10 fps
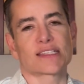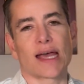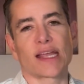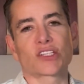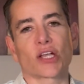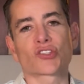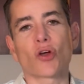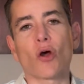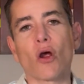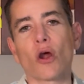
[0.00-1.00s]
Xanax
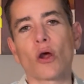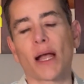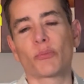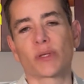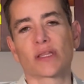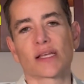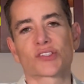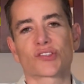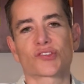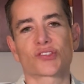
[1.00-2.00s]
XR might be
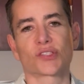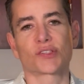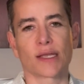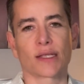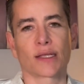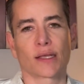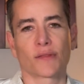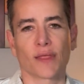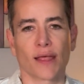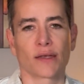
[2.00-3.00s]
less
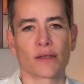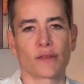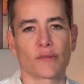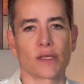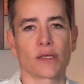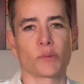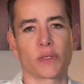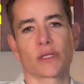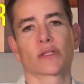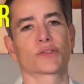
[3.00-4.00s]
sedating than the
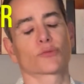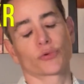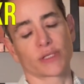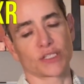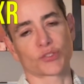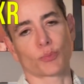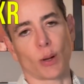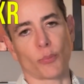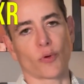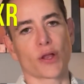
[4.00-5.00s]
immediate release
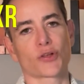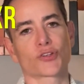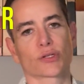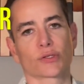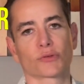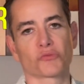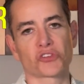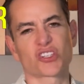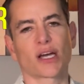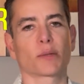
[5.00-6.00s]
preparation,
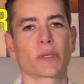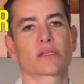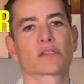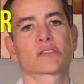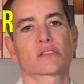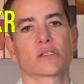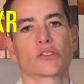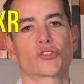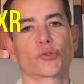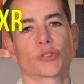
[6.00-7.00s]
which kind of makes
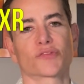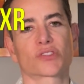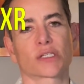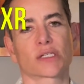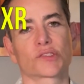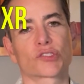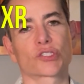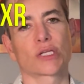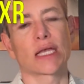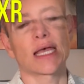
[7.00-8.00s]
intuitive
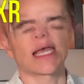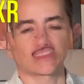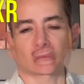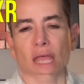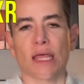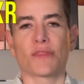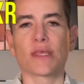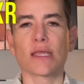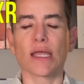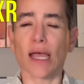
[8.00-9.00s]
sense.
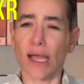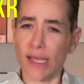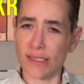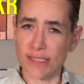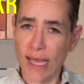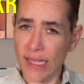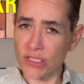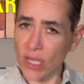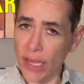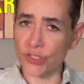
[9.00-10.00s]
The
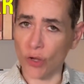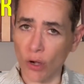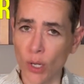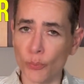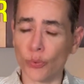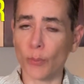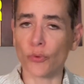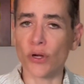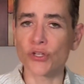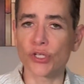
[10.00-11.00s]
Xanax XR
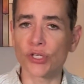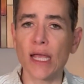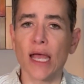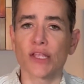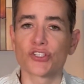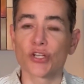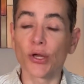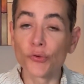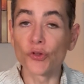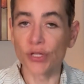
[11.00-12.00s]
preparation
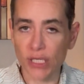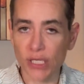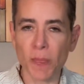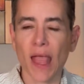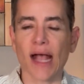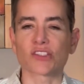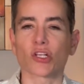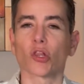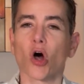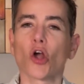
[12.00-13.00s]
generally has
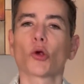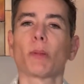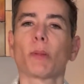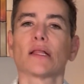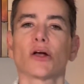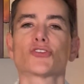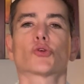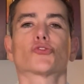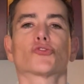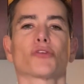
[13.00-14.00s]
a longer
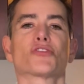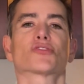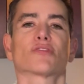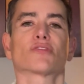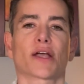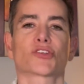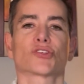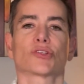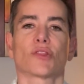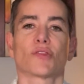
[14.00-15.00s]
biological duration of
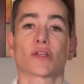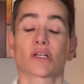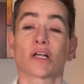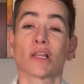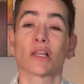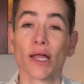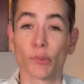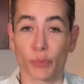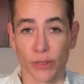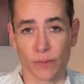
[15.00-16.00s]
action than
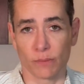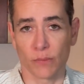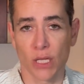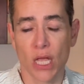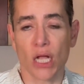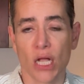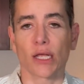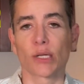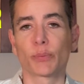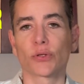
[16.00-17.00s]
Klonopin.
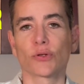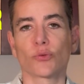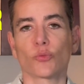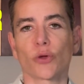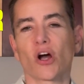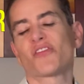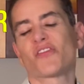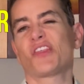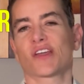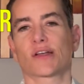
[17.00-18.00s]
Klonopin we
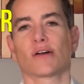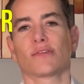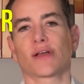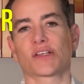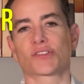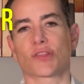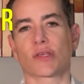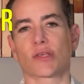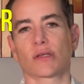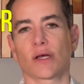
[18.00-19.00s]
often think of as
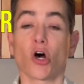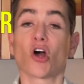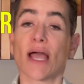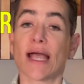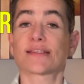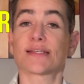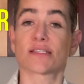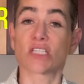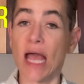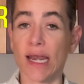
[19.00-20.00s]
the long
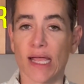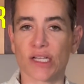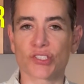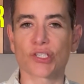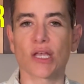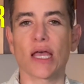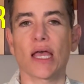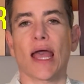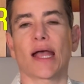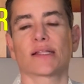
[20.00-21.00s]
acting Xanax.
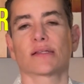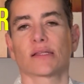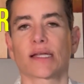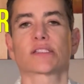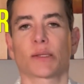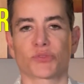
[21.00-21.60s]
And a lot of